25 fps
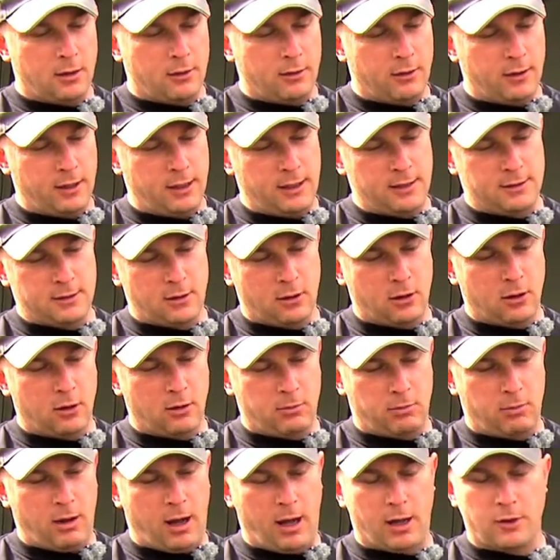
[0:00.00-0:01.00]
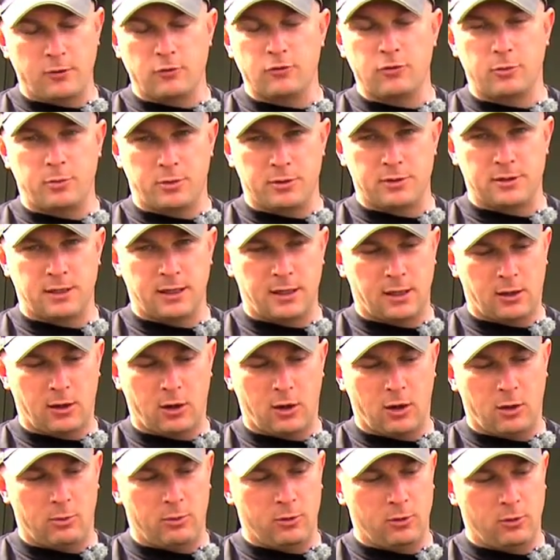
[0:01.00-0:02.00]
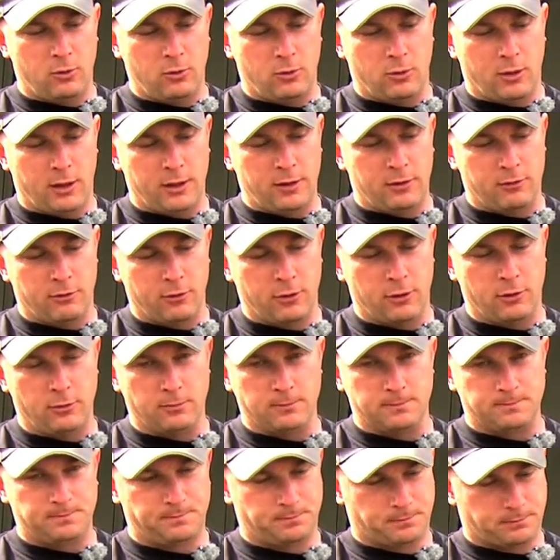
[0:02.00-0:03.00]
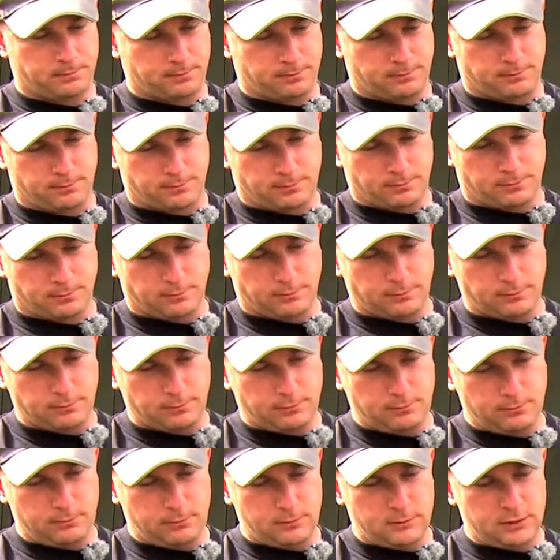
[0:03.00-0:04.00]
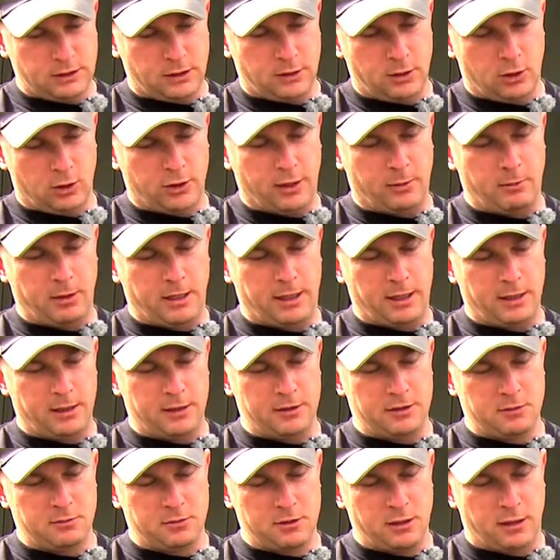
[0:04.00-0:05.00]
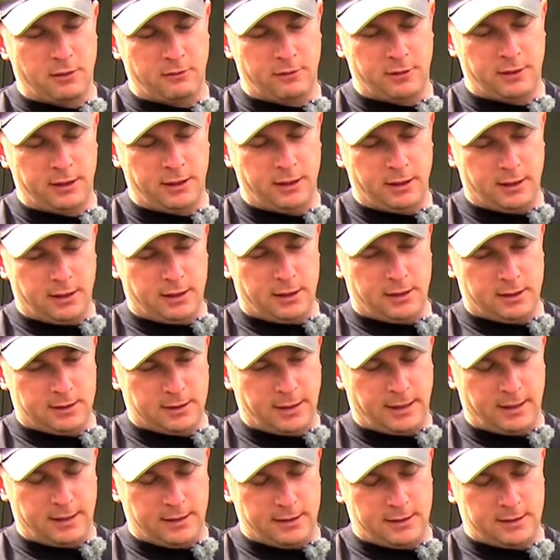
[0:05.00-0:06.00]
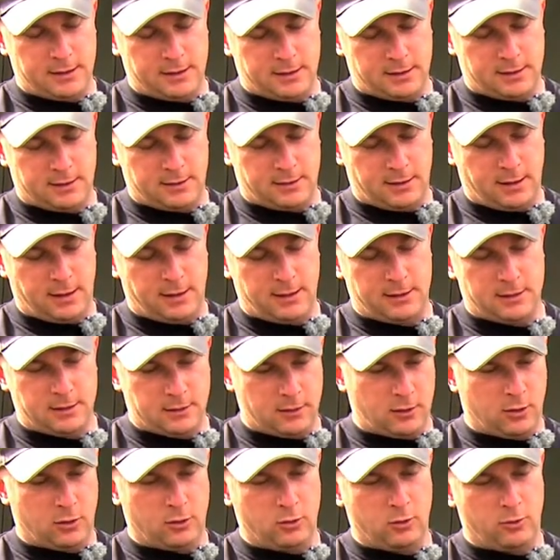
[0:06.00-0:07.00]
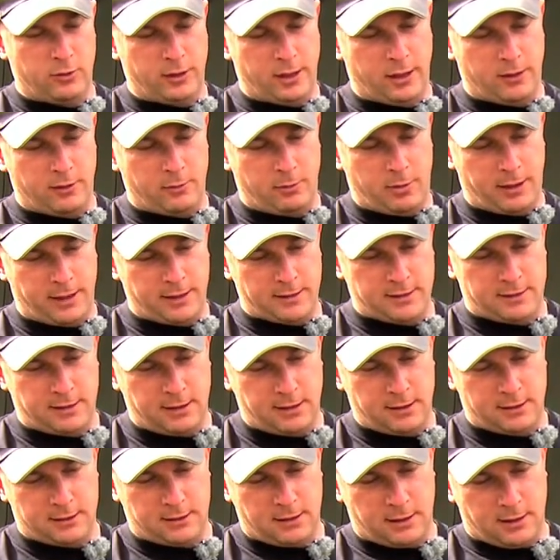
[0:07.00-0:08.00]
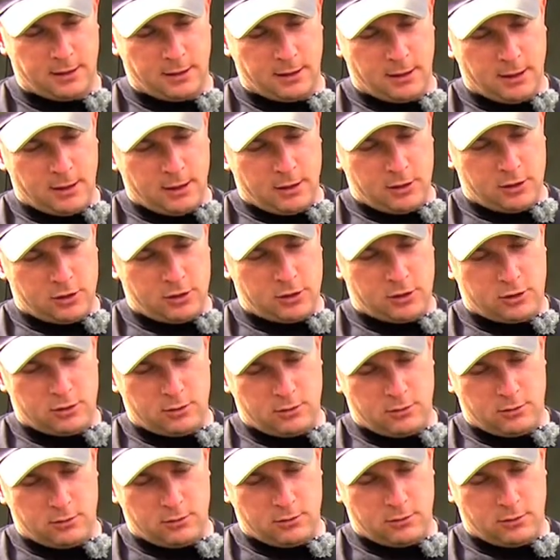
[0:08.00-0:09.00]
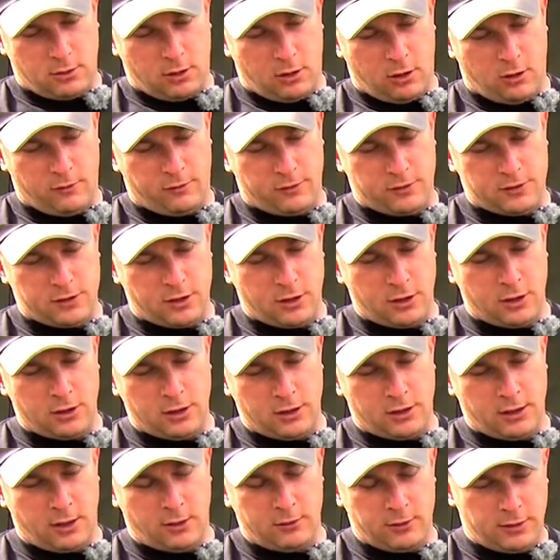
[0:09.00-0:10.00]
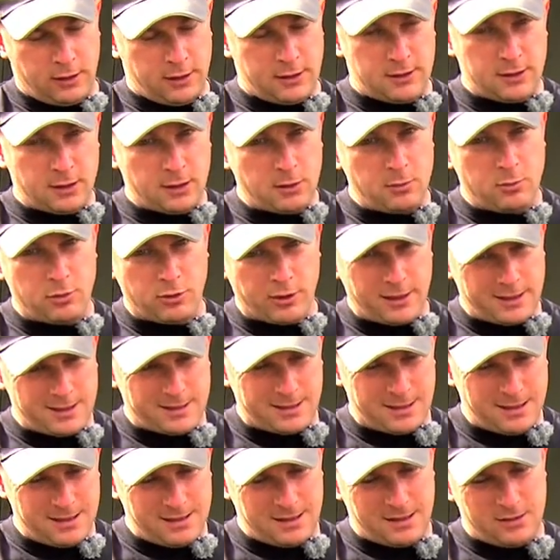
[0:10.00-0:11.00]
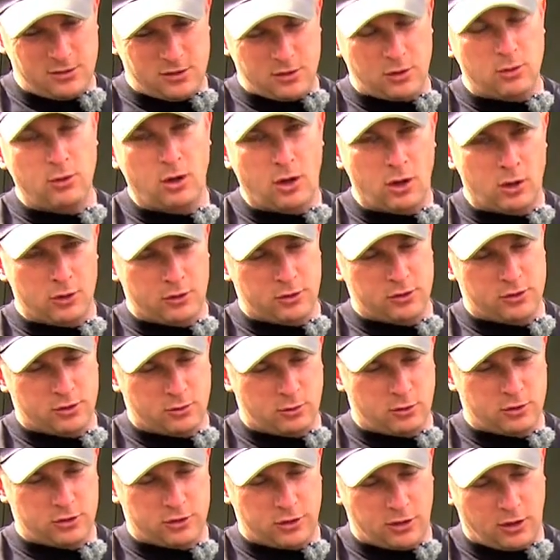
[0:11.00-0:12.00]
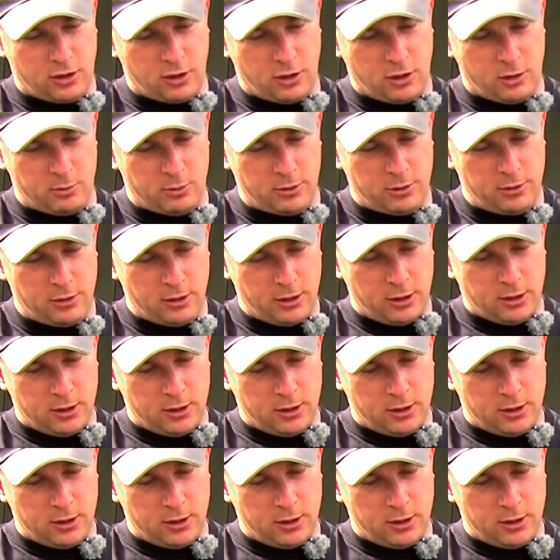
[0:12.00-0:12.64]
These are 100% carbon all the way through. Locking mechanism's lovely, exactly as it is on all the other Banksticks. Just half a turn. You don't need to compress these in too hard and squash the carbon.